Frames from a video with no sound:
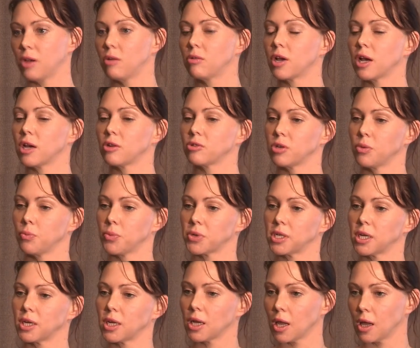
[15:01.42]
hill country in
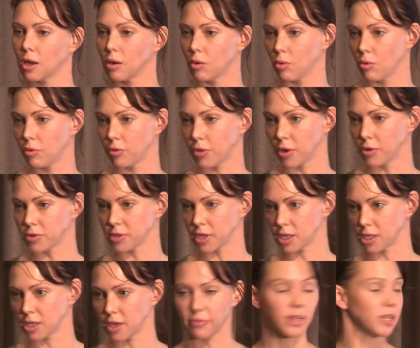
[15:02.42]
particular, or those
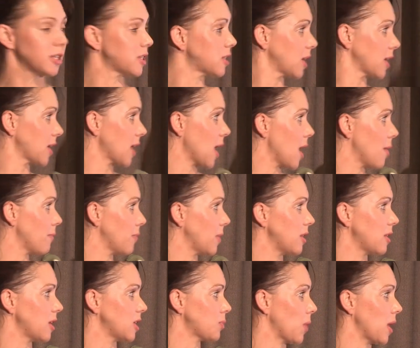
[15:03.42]
activities that can't
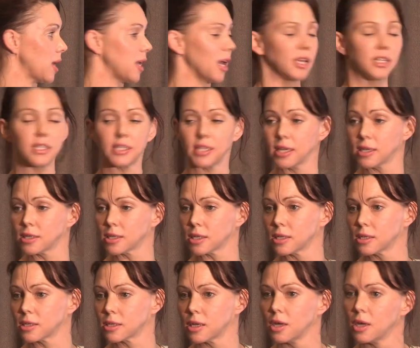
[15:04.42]
meet these P A
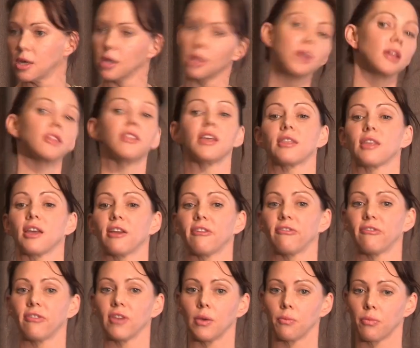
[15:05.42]
standards, that they
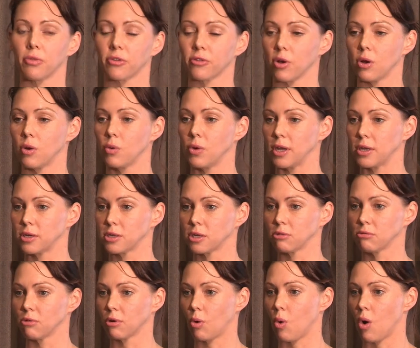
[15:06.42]
flip through
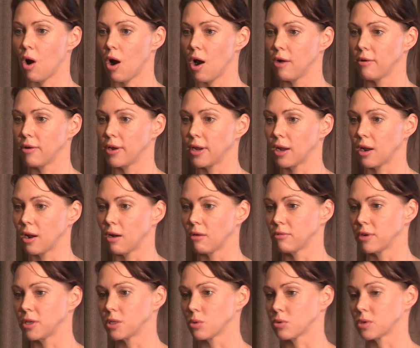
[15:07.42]
into requiring a
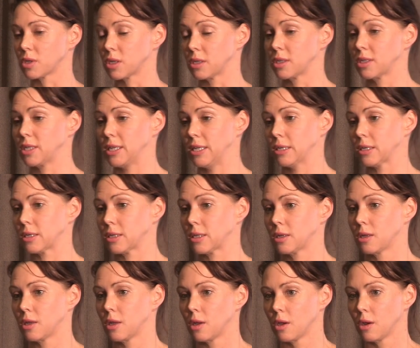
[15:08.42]
resource consent.
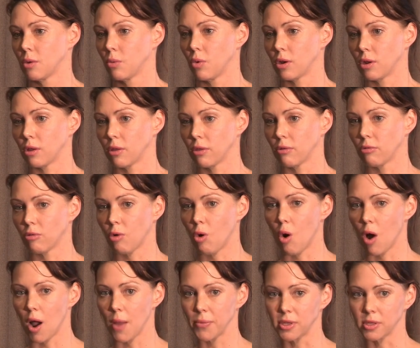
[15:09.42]
One of the
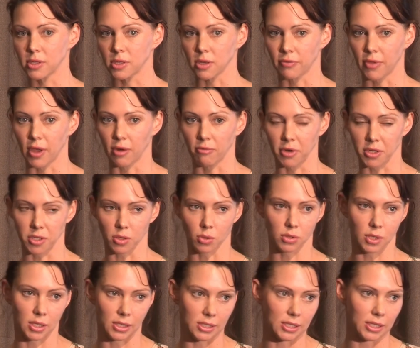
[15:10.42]
requirements of that
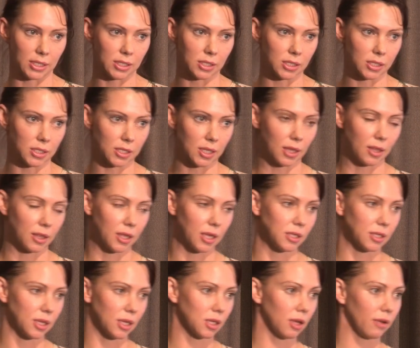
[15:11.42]
resource consent is that
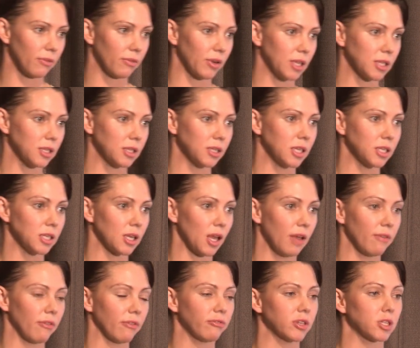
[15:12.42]
these activities need to
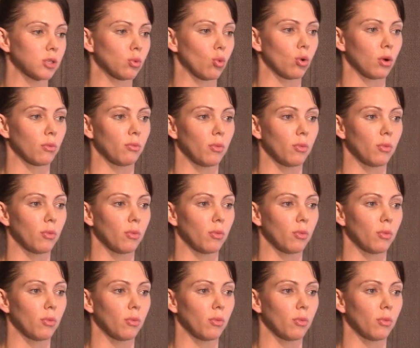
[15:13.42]
have a freshwater